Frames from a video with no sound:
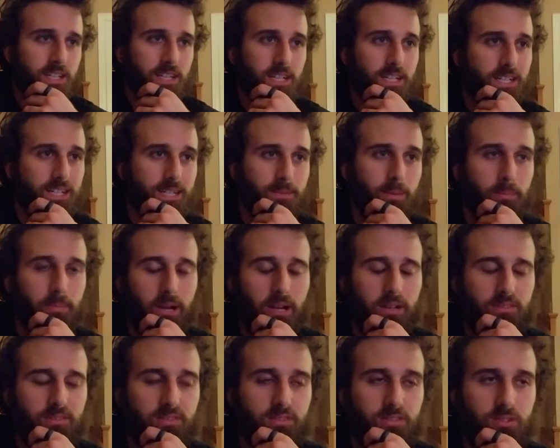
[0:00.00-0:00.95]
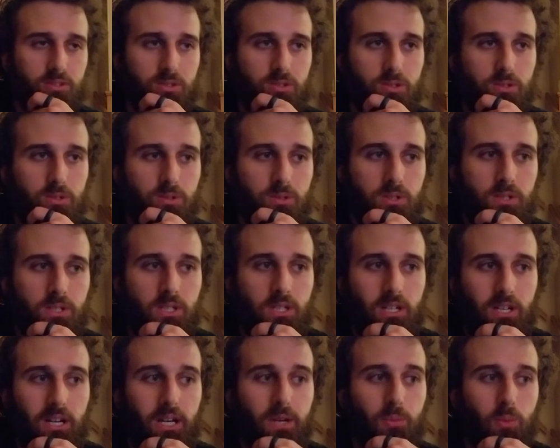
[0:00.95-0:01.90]
amounts to,
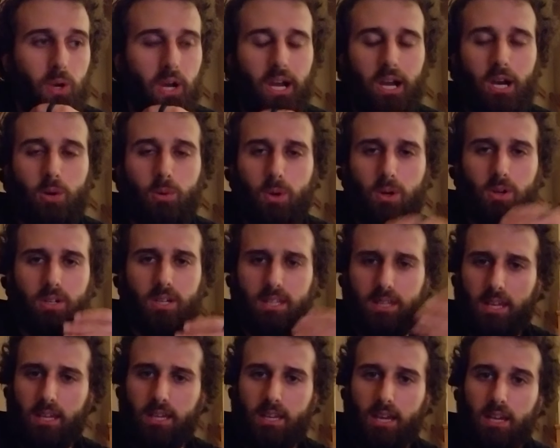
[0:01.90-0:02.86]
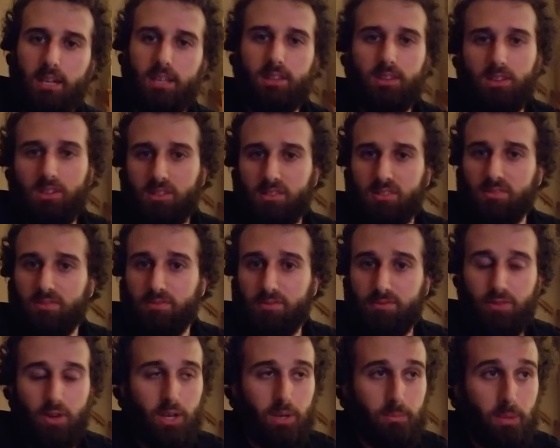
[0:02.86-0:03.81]
all right, well, how well can they get in these
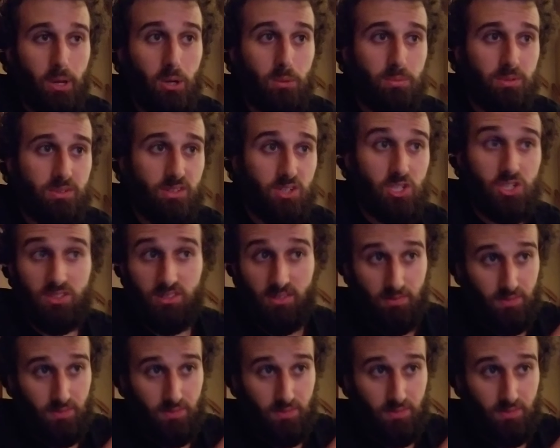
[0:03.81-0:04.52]
fundamental positions?